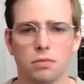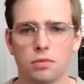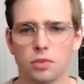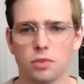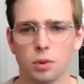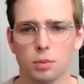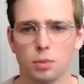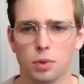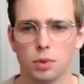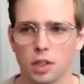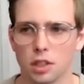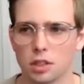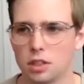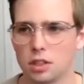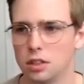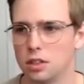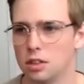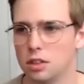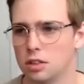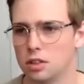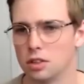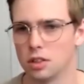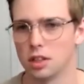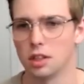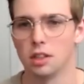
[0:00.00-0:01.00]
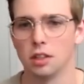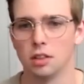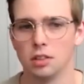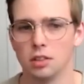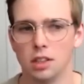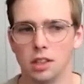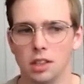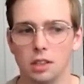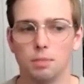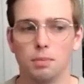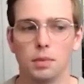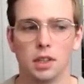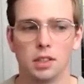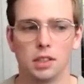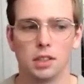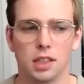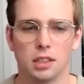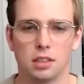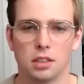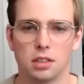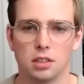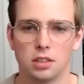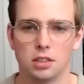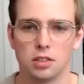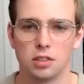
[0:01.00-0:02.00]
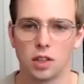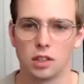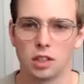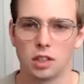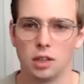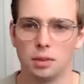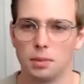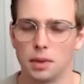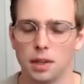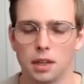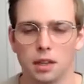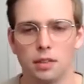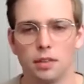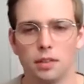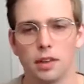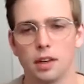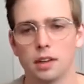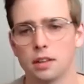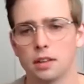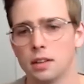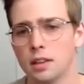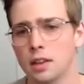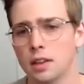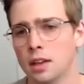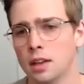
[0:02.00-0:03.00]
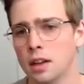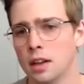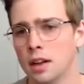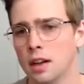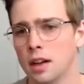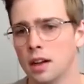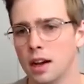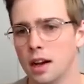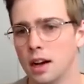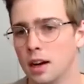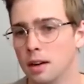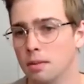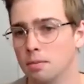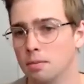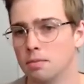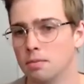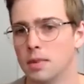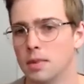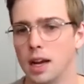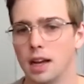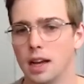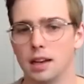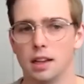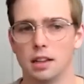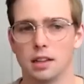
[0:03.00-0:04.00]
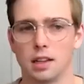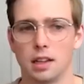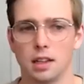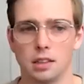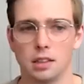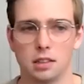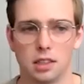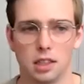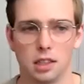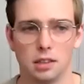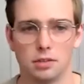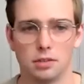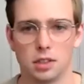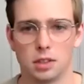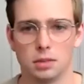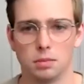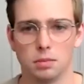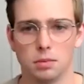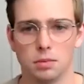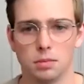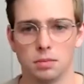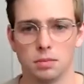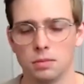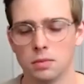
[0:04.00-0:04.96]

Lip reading: for production use, I don't need my tests to actually be in there. And that can save some